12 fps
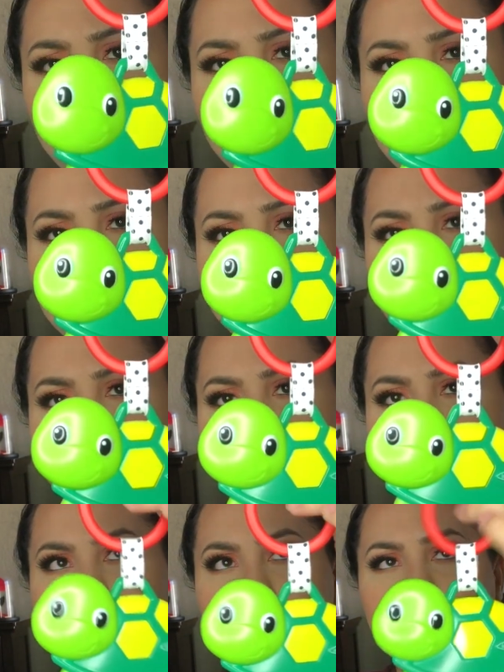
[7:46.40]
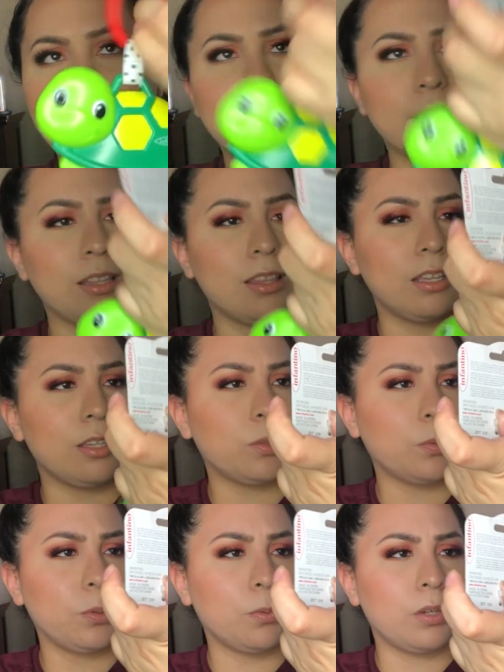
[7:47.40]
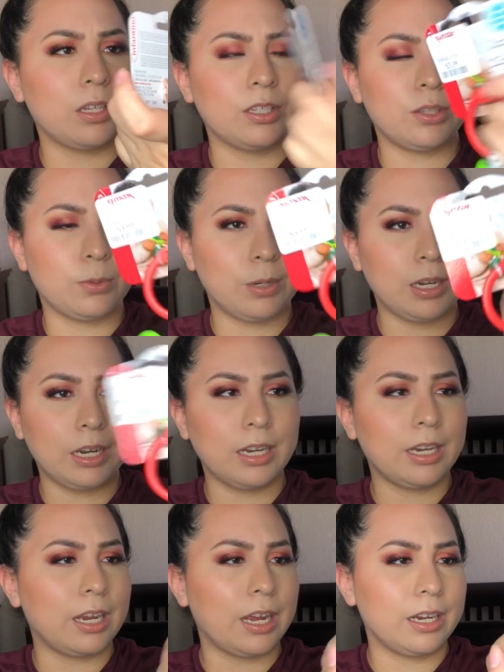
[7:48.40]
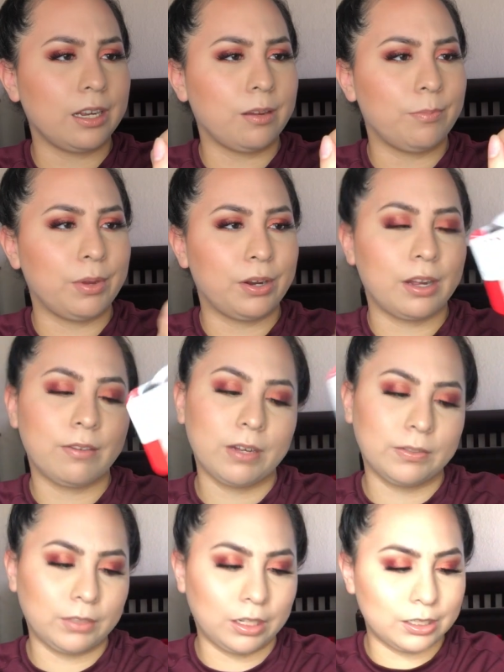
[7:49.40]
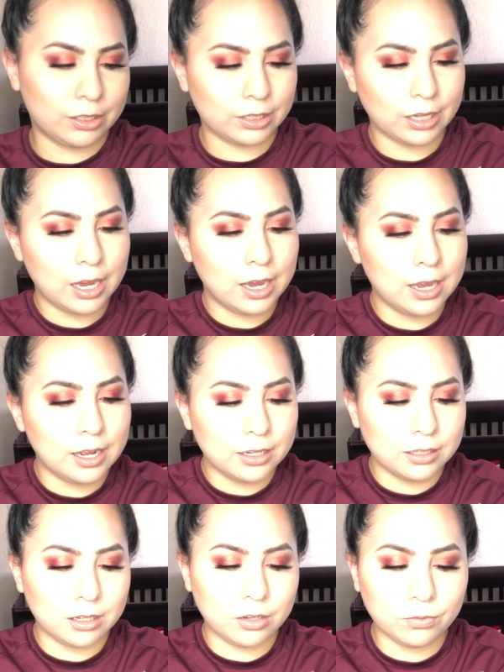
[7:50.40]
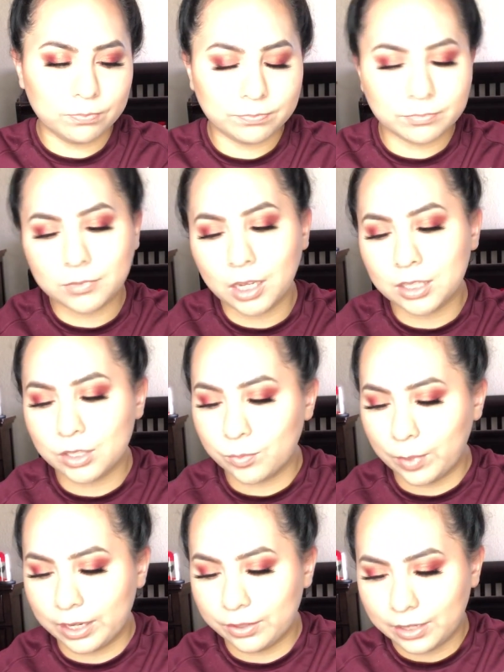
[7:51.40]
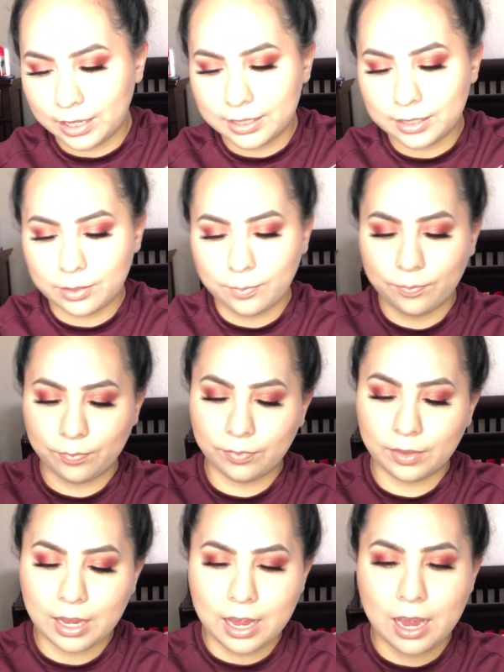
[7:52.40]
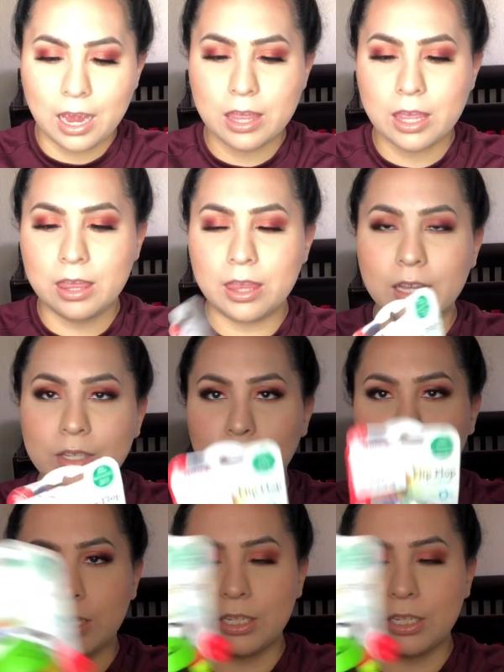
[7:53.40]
noisemakers, and this one was $3.99 compared to $5. So not too bad, you guys. And then this one